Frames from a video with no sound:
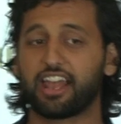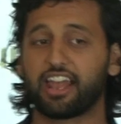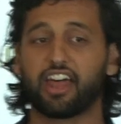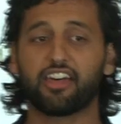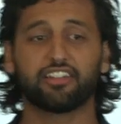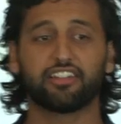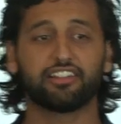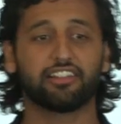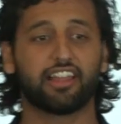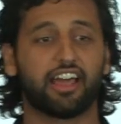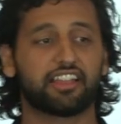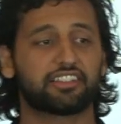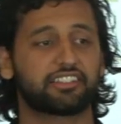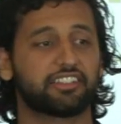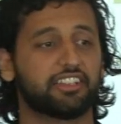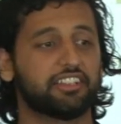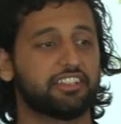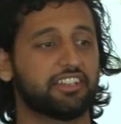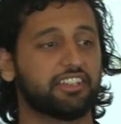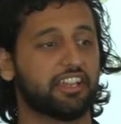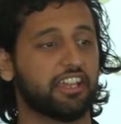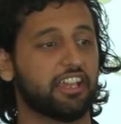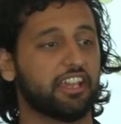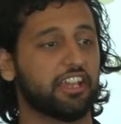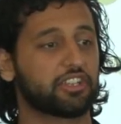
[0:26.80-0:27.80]
the title
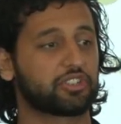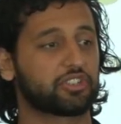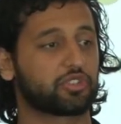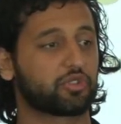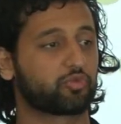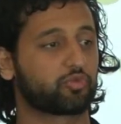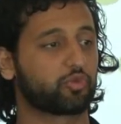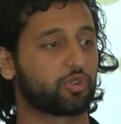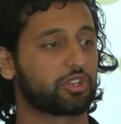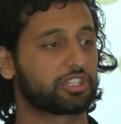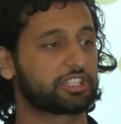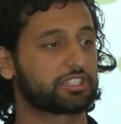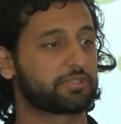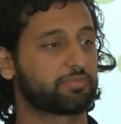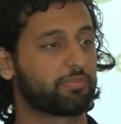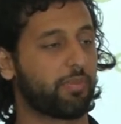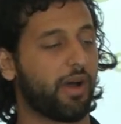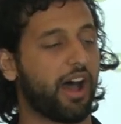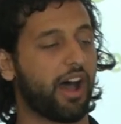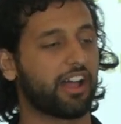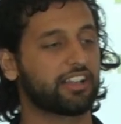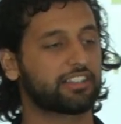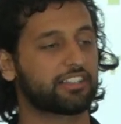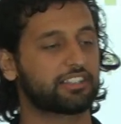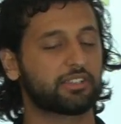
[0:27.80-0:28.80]
lesson is
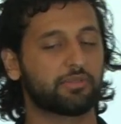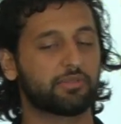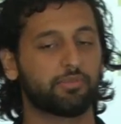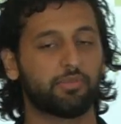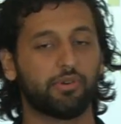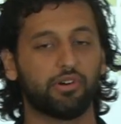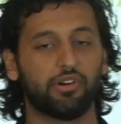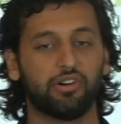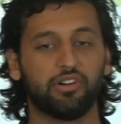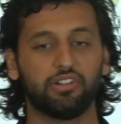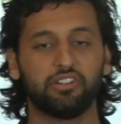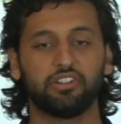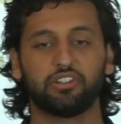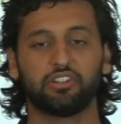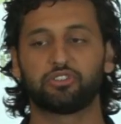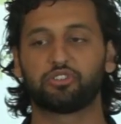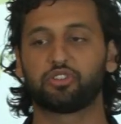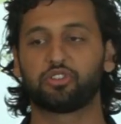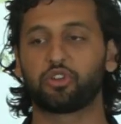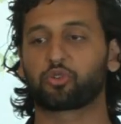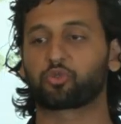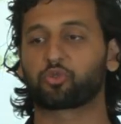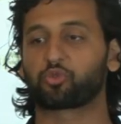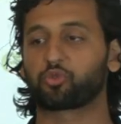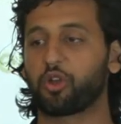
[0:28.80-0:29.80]
Responsible
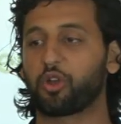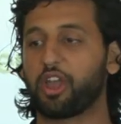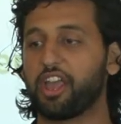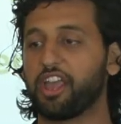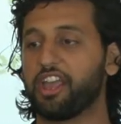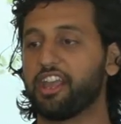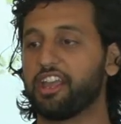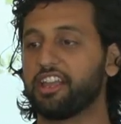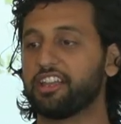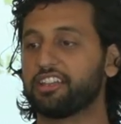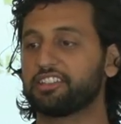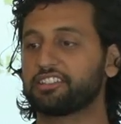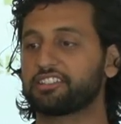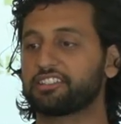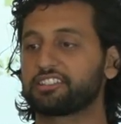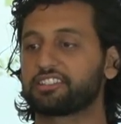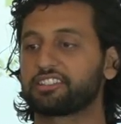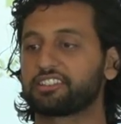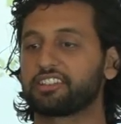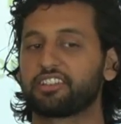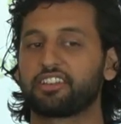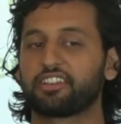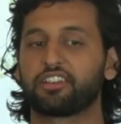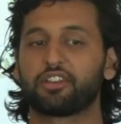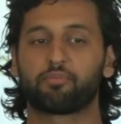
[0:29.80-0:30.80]
to
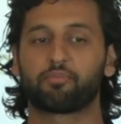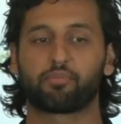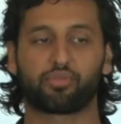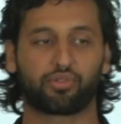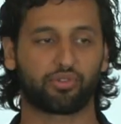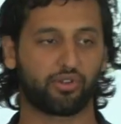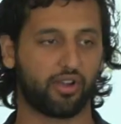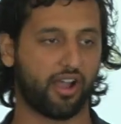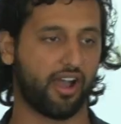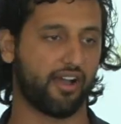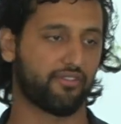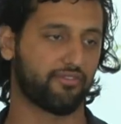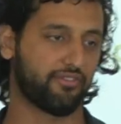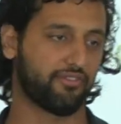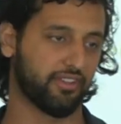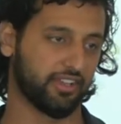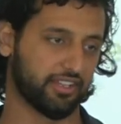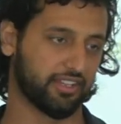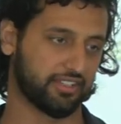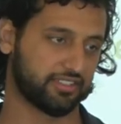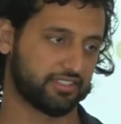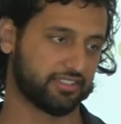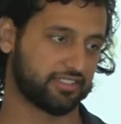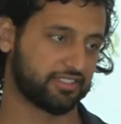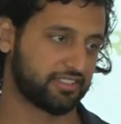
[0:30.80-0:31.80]
Raise
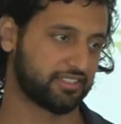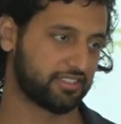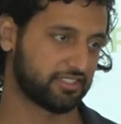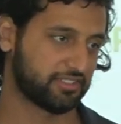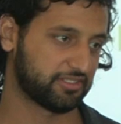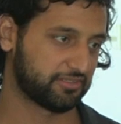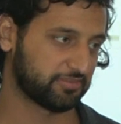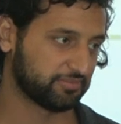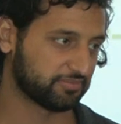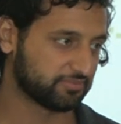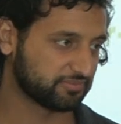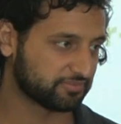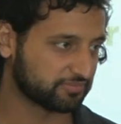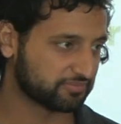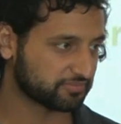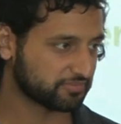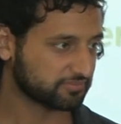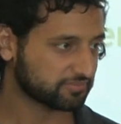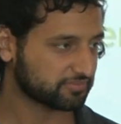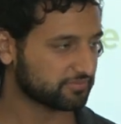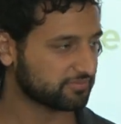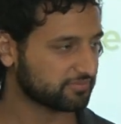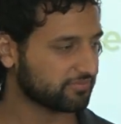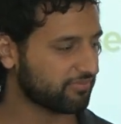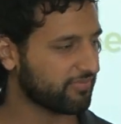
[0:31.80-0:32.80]
Profit. Oh.
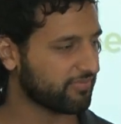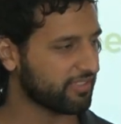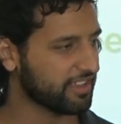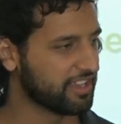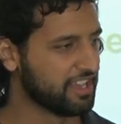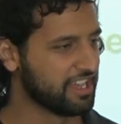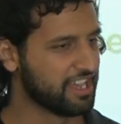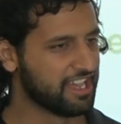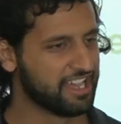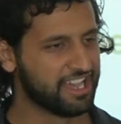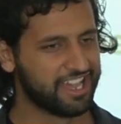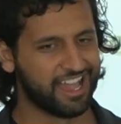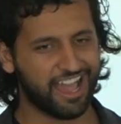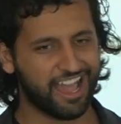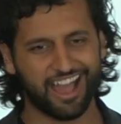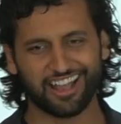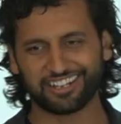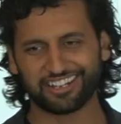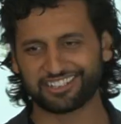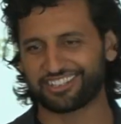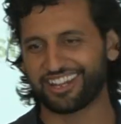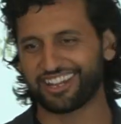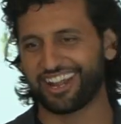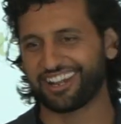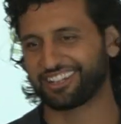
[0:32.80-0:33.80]

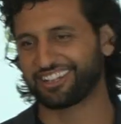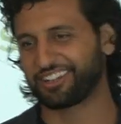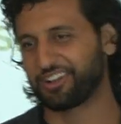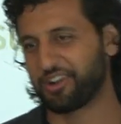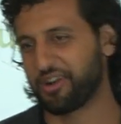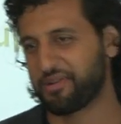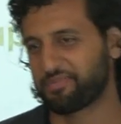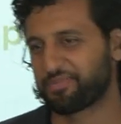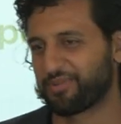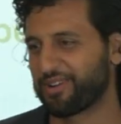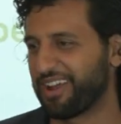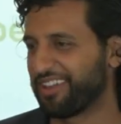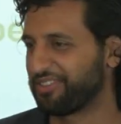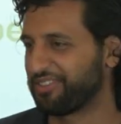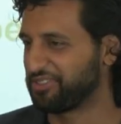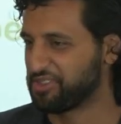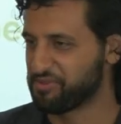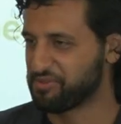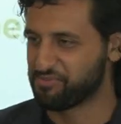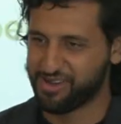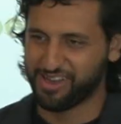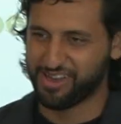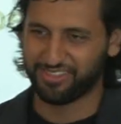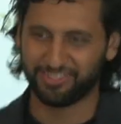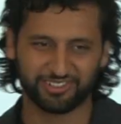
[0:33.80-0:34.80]
I was trying to incorporate
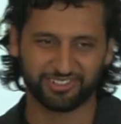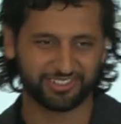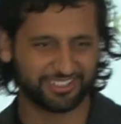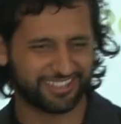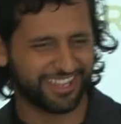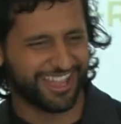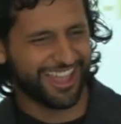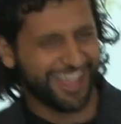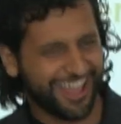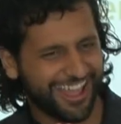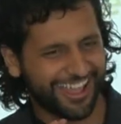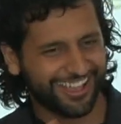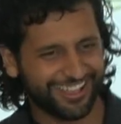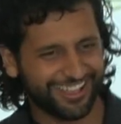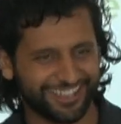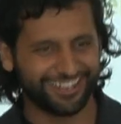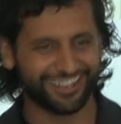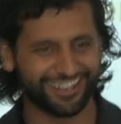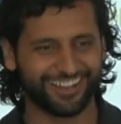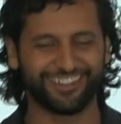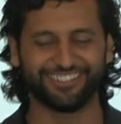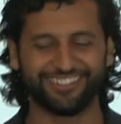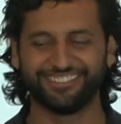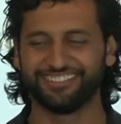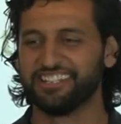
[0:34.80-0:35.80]
the Mother's Day,
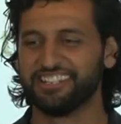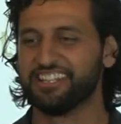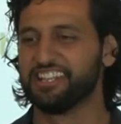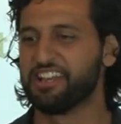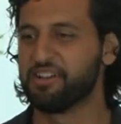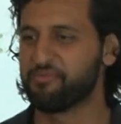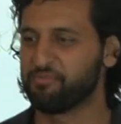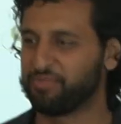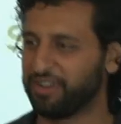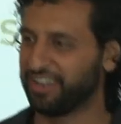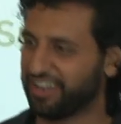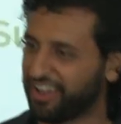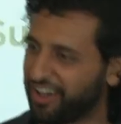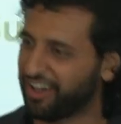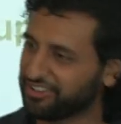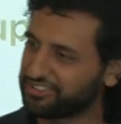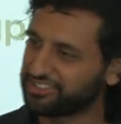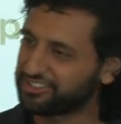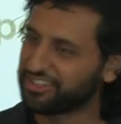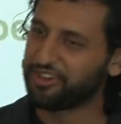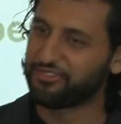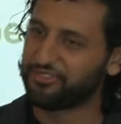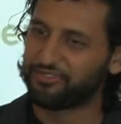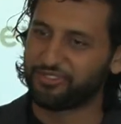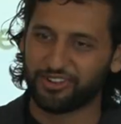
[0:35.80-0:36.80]
you know, but
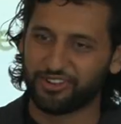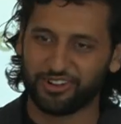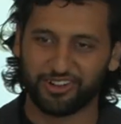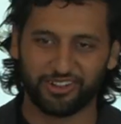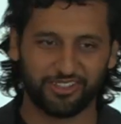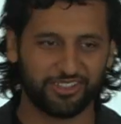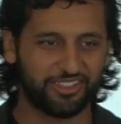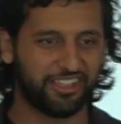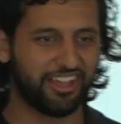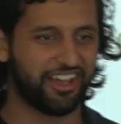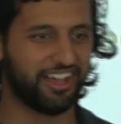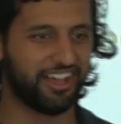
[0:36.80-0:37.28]
also for